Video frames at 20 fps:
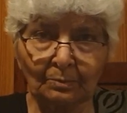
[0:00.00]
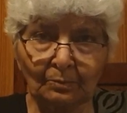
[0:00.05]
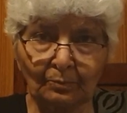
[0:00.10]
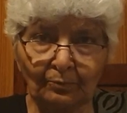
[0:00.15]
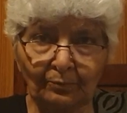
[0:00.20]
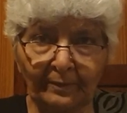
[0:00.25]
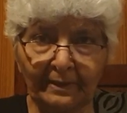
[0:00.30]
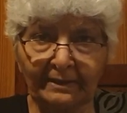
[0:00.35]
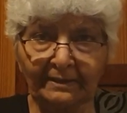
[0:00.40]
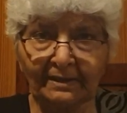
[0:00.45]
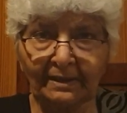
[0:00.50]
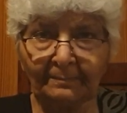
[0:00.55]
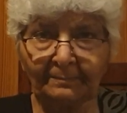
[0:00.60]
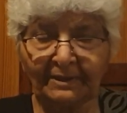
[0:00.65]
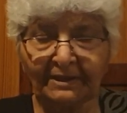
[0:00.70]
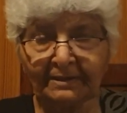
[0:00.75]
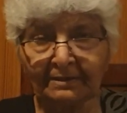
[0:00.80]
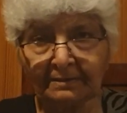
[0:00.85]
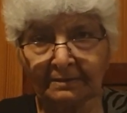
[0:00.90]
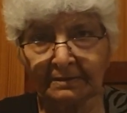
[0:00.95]

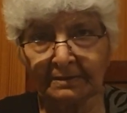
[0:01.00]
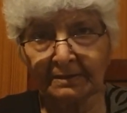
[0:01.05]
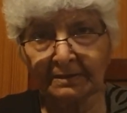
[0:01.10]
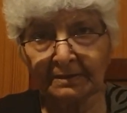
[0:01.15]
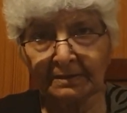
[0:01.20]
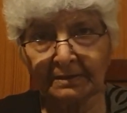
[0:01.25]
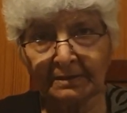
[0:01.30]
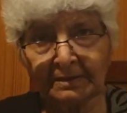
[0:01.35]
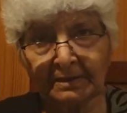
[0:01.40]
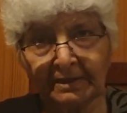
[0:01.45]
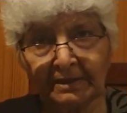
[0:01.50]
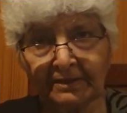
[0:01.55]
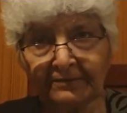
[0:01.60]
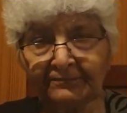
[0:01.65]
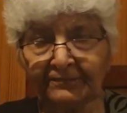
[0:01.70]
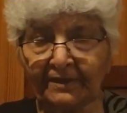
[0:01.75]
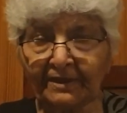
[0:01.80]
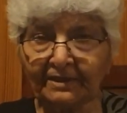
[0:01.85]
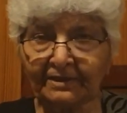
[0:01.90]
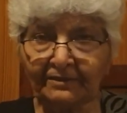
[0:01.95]
welcoming
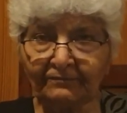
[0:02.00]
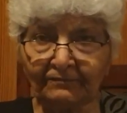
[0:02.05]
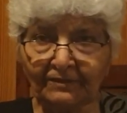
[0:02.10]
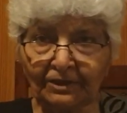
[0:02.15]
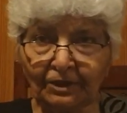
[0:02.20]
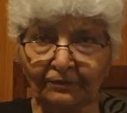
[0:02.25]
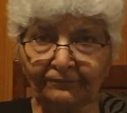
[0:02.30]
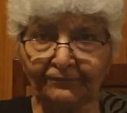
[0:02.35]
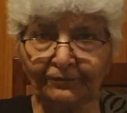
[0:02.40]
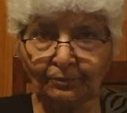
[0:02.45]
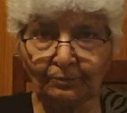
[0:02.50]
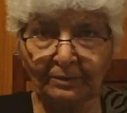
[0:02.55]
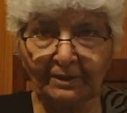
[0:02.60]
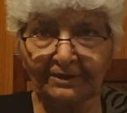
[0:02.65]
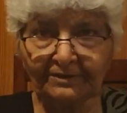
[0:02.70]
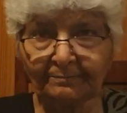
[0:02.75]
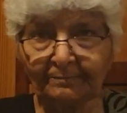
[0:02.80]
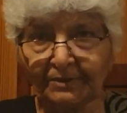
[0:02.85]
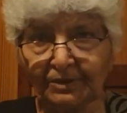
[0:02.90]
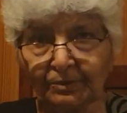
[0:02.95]
if any one of you
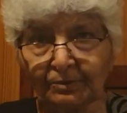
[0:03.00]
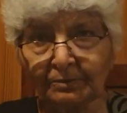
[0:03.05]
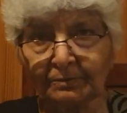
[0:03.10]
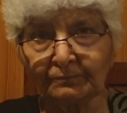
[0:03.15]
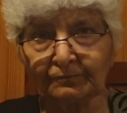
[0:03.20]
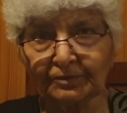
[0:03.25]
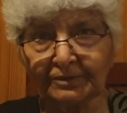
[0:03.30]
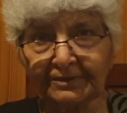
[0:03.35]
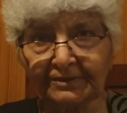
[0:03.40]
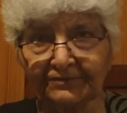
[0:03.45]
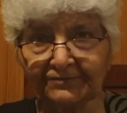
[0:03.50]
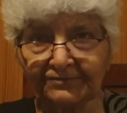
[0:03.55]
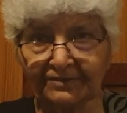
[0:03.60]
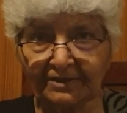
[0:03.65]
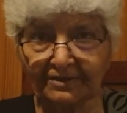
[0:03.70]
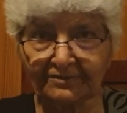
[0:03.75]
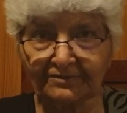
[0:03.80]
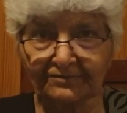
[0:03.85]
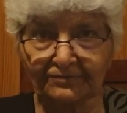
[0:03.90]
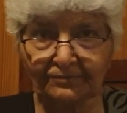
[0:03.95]
let me know what the
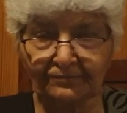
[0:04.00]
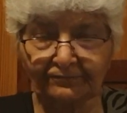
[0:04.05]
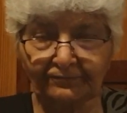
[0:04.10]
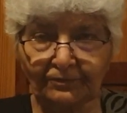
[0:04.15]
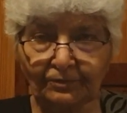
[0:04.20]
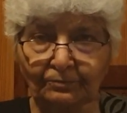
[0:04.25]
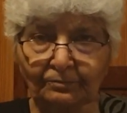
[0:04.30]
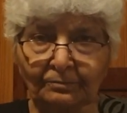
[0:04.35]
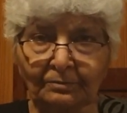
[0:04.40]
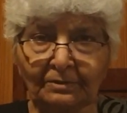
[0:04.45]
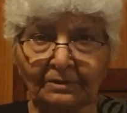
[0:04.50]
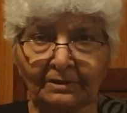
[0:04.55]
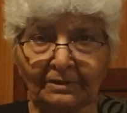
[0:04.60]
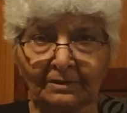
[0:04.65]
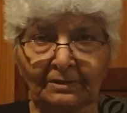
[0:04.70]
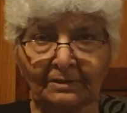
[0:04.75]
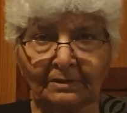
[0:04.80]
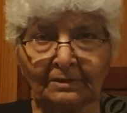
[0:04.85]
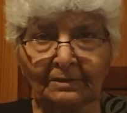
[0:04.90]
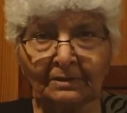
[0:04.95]
status of you
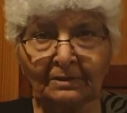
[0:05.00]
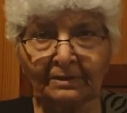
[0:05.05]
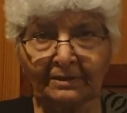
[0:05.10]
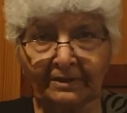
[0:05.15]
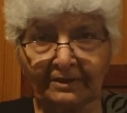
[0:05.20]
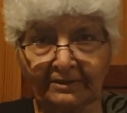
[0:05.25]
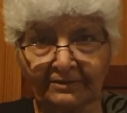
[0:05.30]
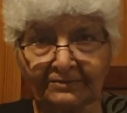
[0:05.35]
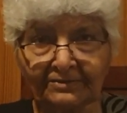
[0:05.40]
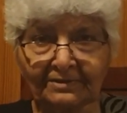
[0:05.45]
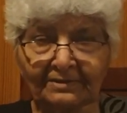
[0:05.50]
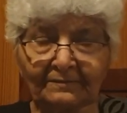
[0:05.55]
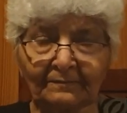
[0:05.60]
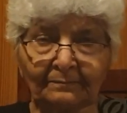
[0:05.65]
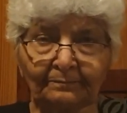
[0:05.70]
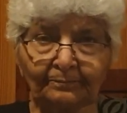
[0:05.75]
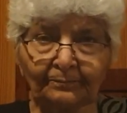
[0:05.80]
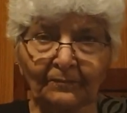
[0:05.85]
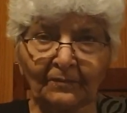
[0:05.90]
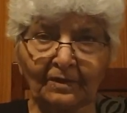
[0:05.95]
is
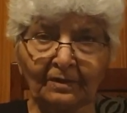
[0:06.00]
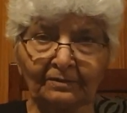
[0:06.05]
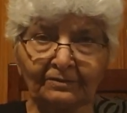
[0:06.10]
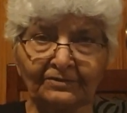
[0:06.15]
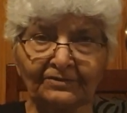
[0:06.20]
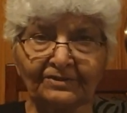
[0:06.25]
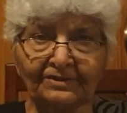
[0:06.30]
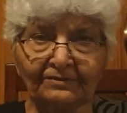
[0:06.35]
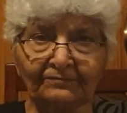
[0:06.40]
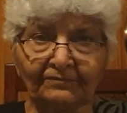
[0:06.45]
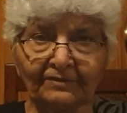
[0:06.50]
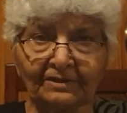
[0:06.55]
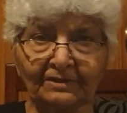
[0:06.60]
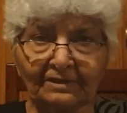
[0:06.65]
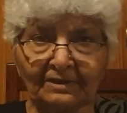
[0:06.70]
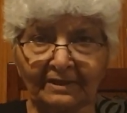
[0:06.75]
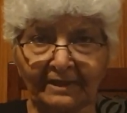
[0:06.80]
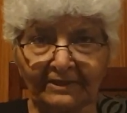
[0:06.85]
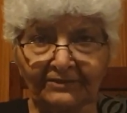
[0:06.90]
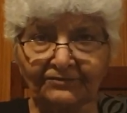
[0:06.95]
receiving
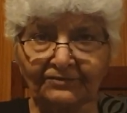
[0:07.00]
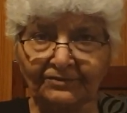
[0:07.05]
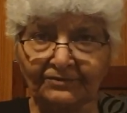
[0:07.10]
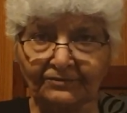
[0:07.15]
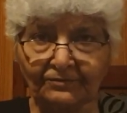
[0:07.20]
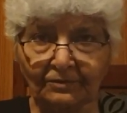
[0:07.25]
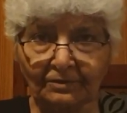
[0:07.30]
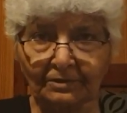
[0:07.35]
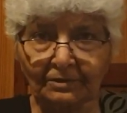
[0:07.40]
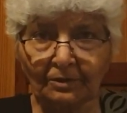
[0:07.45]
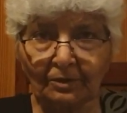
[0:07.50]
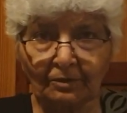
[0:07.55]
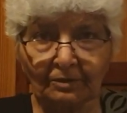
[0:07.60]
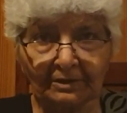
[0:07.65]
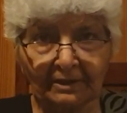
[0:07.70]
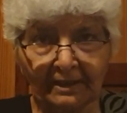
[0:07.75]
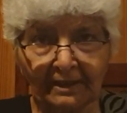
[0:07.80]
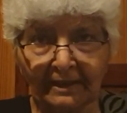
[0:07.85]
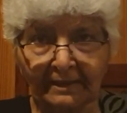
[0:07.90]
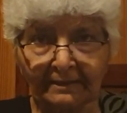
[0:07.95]
the lectures
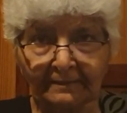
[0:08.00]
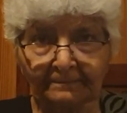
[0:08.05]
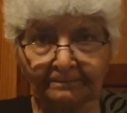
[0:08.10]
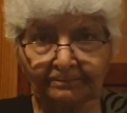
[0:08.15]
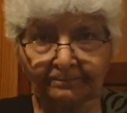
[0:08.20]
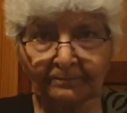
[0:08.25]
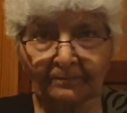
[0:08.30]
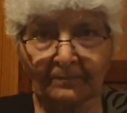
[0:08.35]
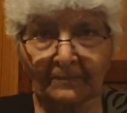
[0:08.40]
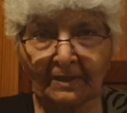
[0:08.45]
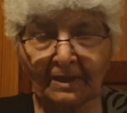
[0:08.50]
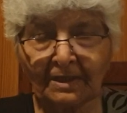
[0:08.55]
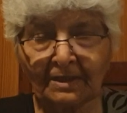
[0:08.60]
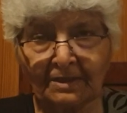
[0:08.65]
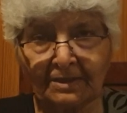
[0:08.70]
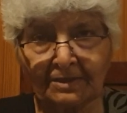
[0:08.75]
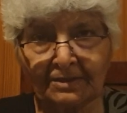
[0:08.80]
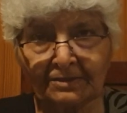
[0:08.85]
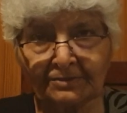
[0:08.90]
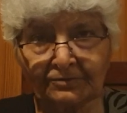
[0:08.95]
online.
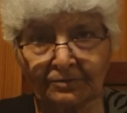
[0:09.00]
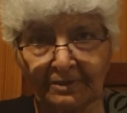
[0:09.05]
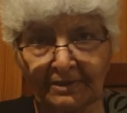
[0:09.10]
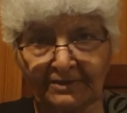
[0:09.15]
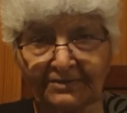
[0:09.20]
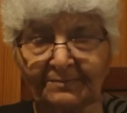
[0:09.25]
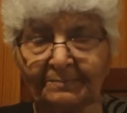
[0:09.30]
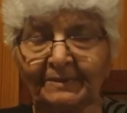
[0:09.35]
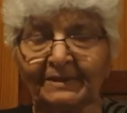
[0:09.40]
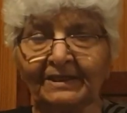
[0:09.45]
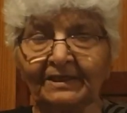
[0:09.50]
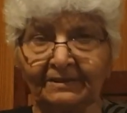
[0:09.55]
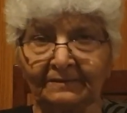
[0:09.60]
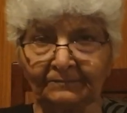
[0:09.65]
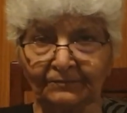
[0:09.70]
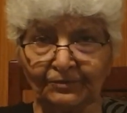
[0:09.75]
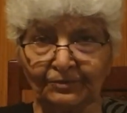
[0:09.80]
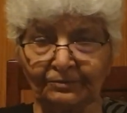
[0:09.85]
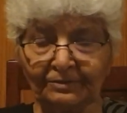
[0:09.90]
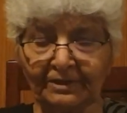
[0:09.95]
So let's
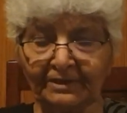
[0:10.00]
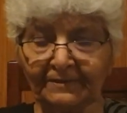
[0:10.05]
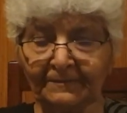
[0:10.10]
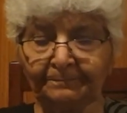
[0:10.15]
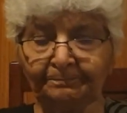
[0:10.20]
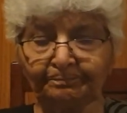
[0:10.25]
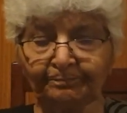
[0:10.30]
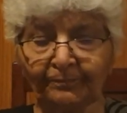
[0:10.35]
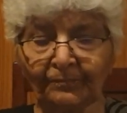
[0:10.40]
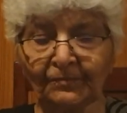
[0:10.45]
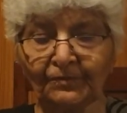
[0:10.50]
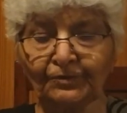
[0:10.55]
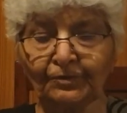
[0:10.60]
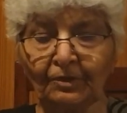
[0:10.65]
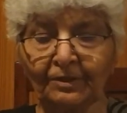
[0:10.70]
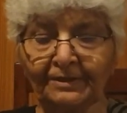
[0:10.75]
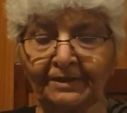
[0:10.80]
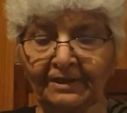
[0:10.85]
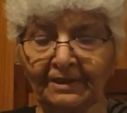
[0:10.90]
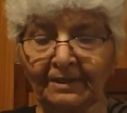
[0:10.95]
begin today
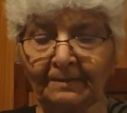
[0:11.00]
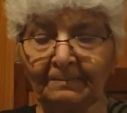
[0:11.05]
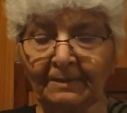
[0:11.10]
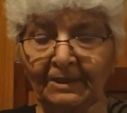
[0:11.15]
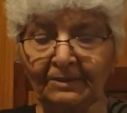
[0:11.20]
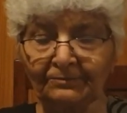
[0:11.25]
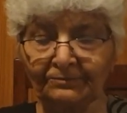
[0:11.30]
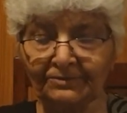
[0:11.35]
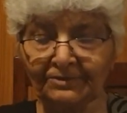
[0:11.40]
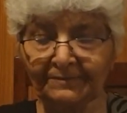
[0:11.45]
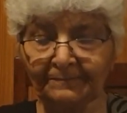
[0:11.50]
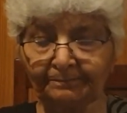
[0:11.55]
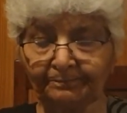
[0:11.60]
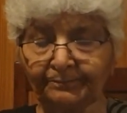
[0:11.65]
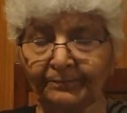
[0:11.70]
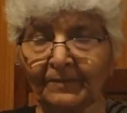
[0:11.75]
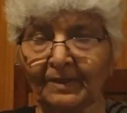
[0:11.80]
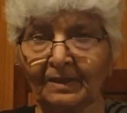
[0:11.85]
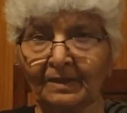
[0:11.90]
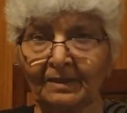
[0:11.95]
talking about
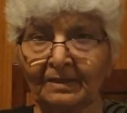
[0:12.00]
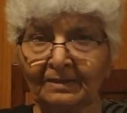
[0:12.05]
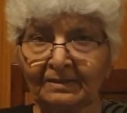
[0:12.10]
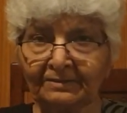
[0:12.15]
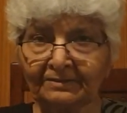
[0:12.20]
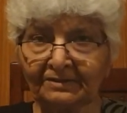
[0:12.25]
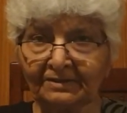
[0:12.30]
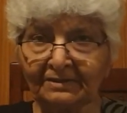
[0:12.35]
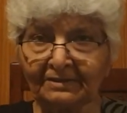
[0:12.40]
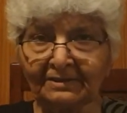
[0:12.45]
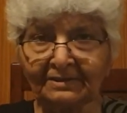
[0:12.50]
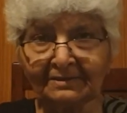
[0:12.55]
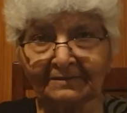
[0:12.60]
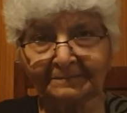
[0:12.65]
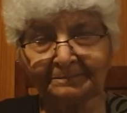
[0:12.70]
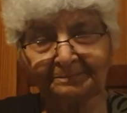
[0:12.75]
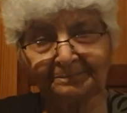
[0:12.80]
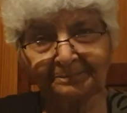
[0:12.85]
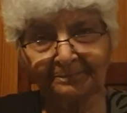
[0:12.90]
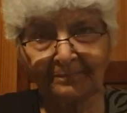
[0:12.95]
the
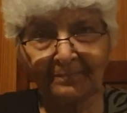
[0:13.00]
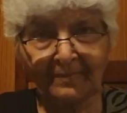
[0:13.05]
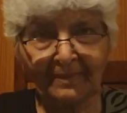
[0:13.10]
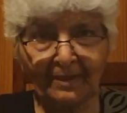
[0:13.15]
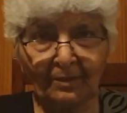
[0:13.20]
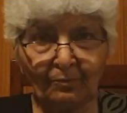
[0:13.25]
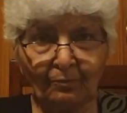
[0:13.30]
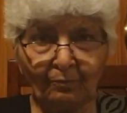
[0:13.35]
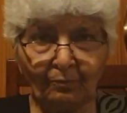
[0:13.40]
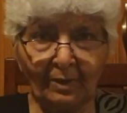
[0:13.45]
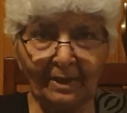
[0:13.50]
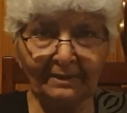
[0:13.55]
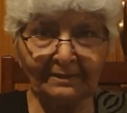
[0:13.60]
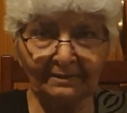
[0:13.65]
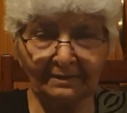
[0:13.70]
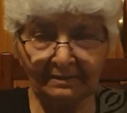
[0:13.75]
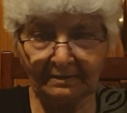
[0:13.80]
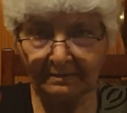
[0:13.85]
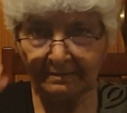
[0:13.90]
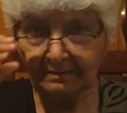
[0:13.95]
one